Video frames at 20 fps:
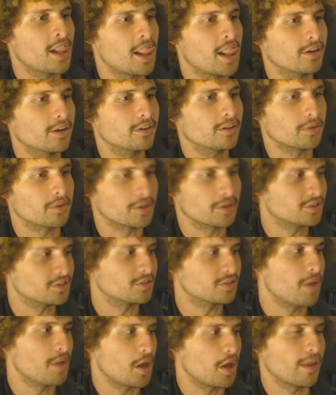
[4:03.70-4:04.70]
or
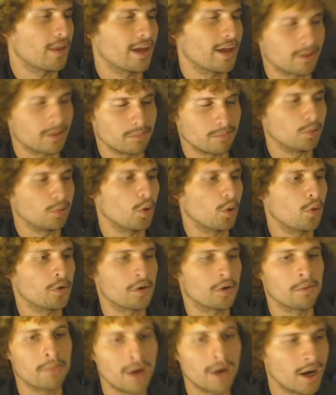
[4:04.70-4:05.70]
instrumental that can blow
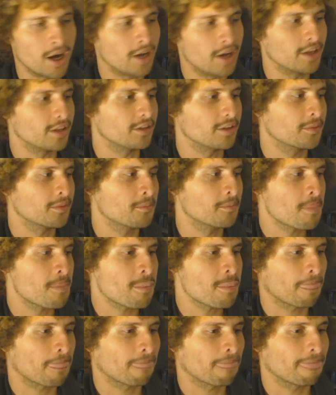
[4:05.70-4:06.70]
your mind
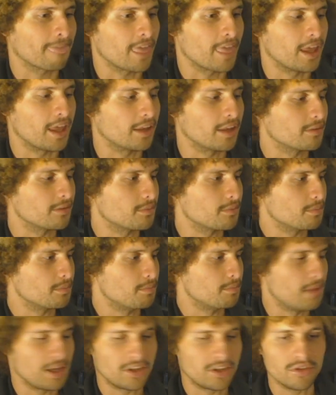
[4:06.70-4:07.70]
and
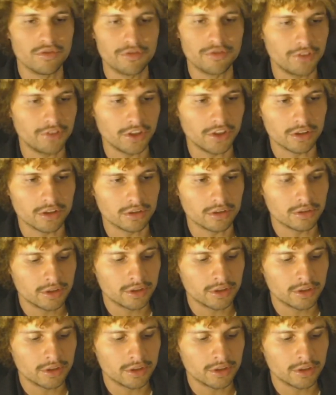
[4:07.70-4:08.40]
make you feel